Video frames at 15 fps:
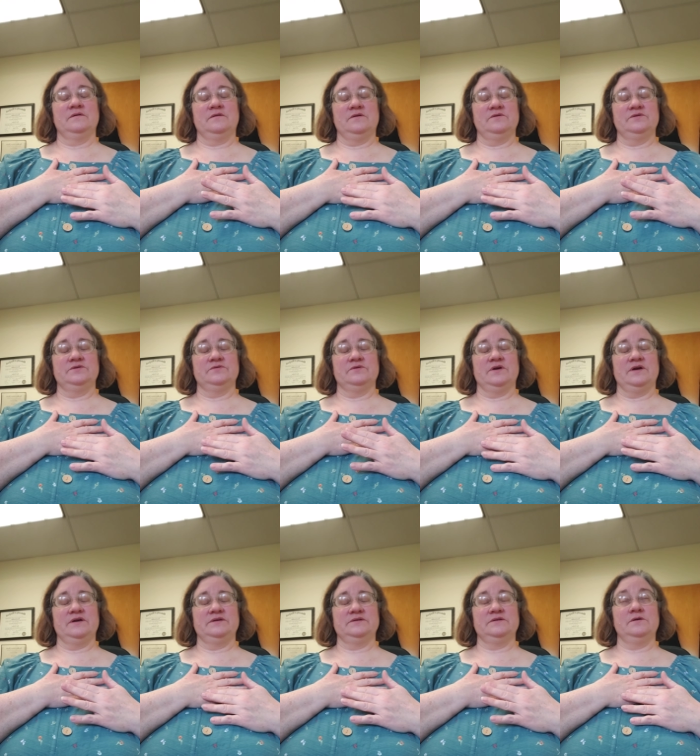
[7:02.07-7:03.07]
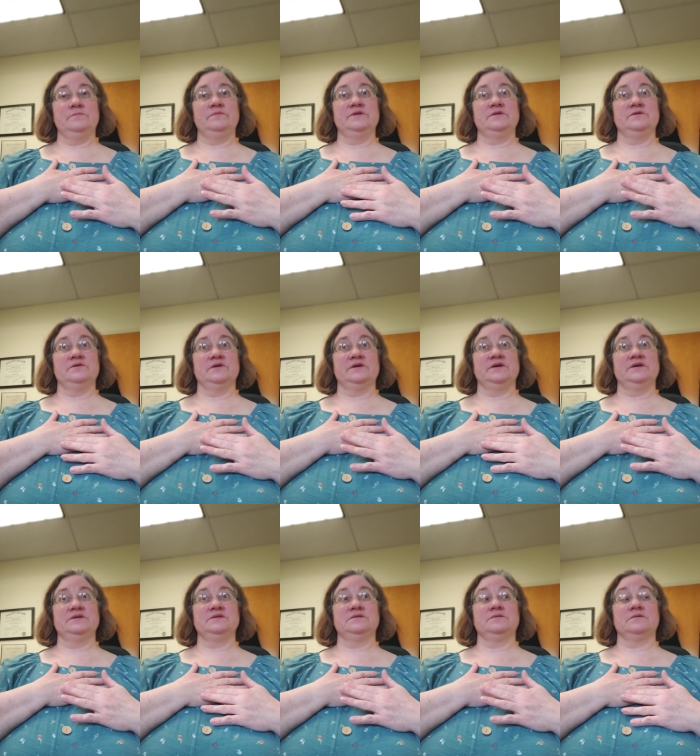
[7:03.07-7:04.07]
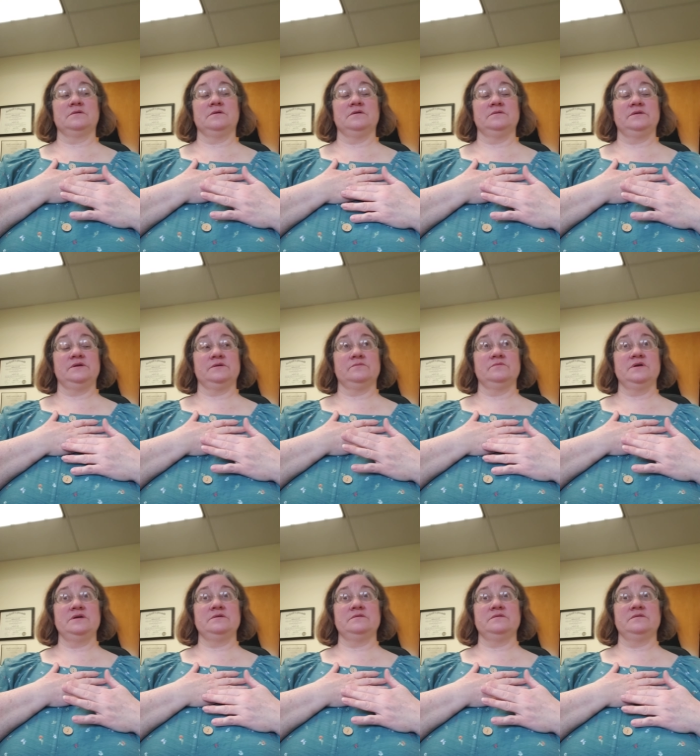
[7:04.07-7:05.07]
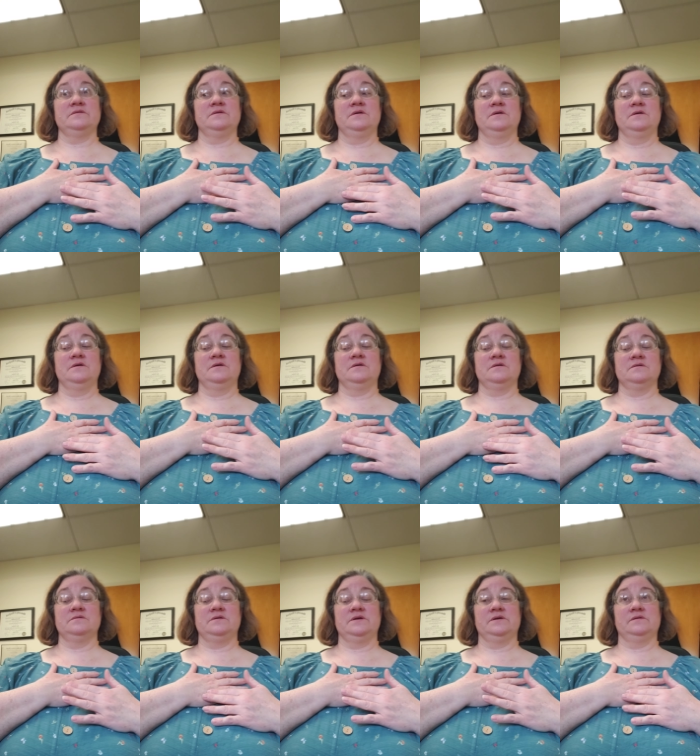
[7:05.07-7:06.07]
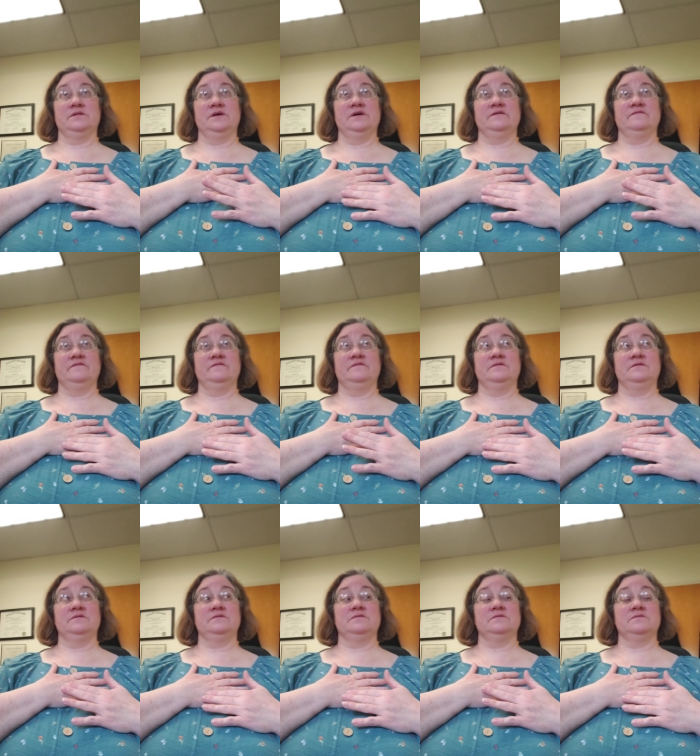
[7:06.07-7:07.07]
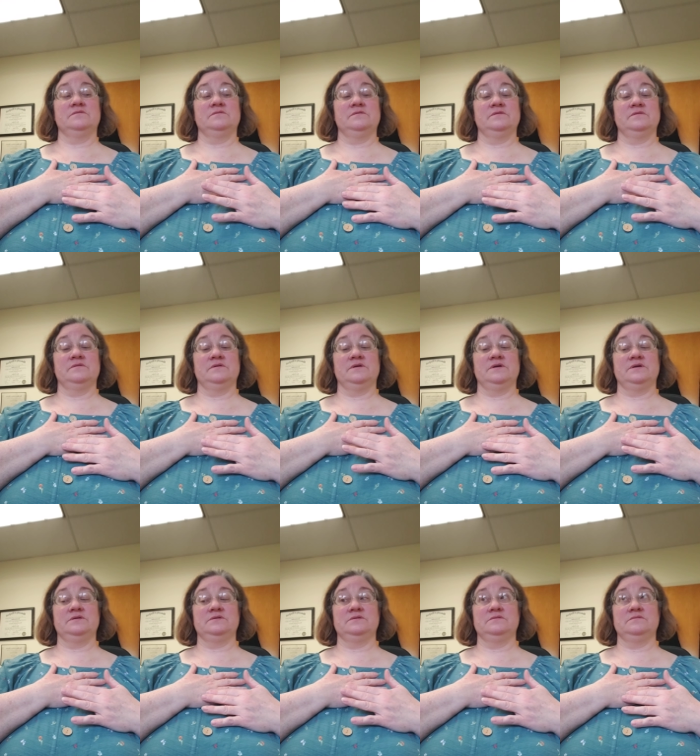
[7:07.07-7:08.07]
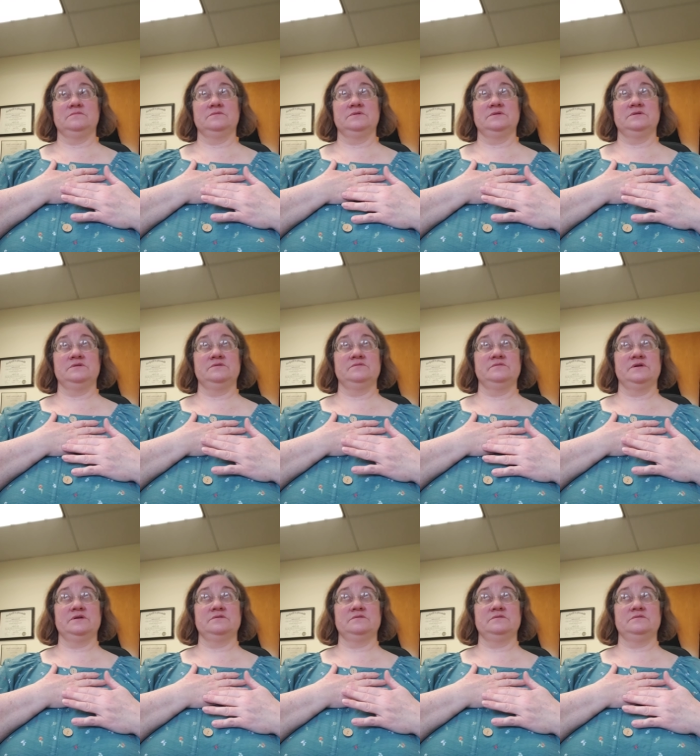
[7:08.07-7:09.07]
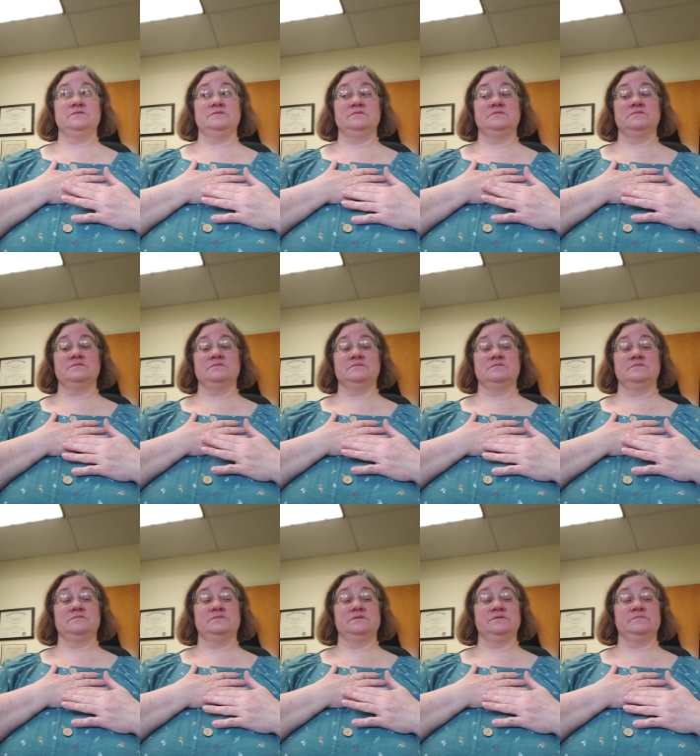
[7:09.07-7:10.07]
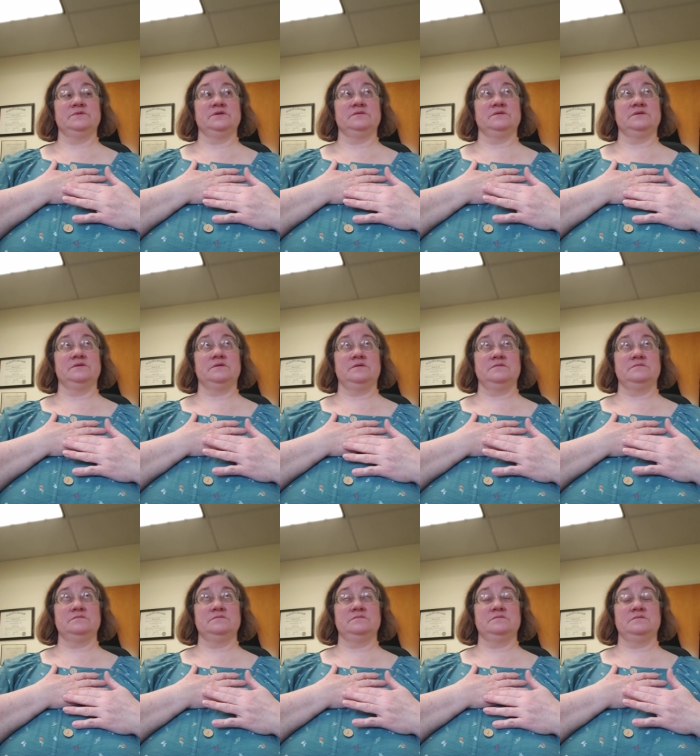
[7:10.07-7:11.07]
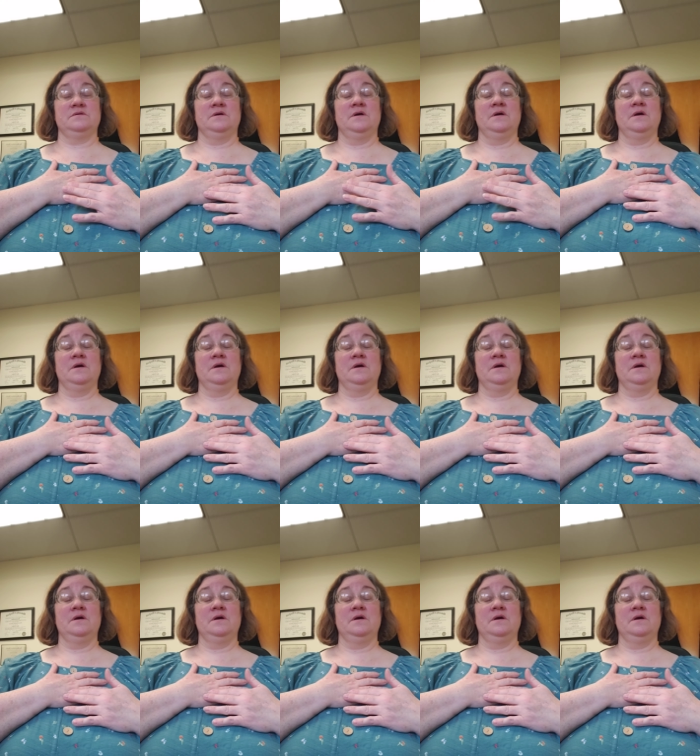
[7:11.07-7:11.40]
close your eyes, open your eyes, look hard down right, hard down left. Circle your eyes in one direction, circle them in the other.